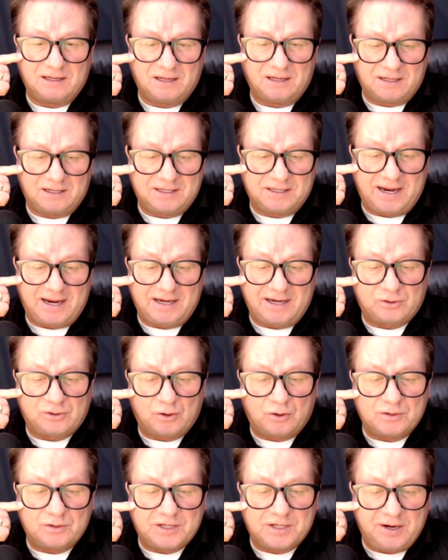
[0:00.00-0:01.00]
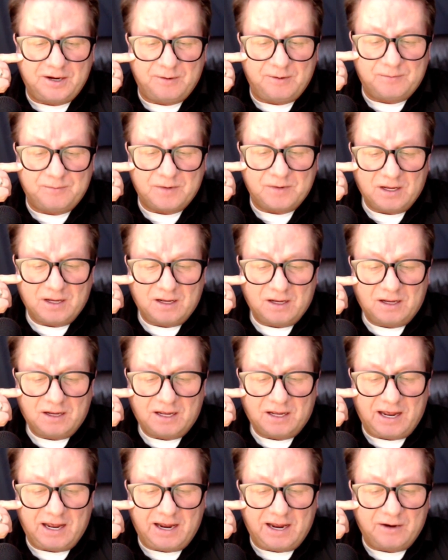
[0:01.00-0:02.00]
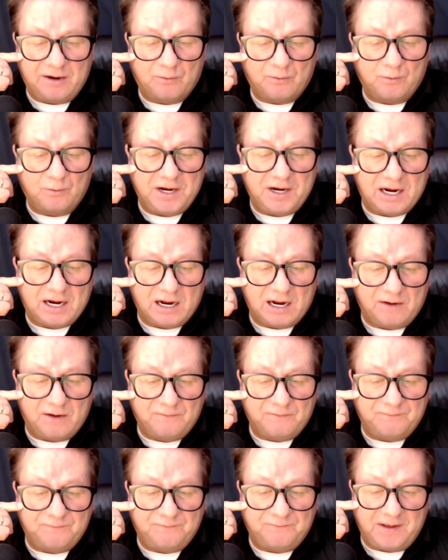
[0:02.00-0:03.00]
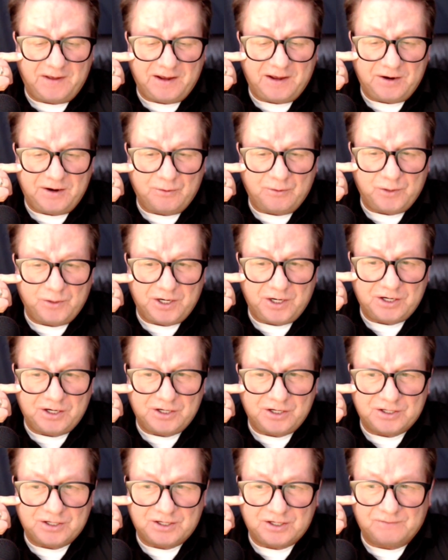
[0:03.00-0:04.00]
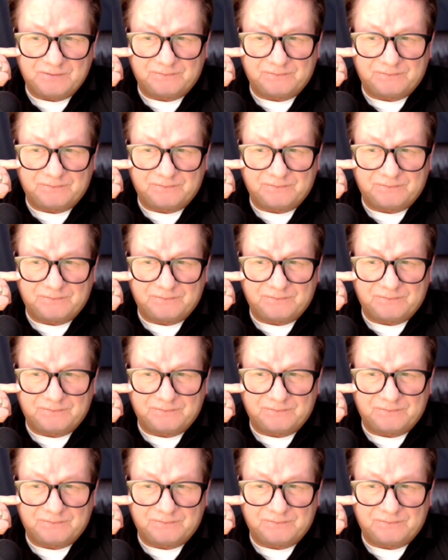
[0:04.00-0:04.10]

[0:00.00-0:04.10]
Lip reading: they told him, "Hey, we have very weird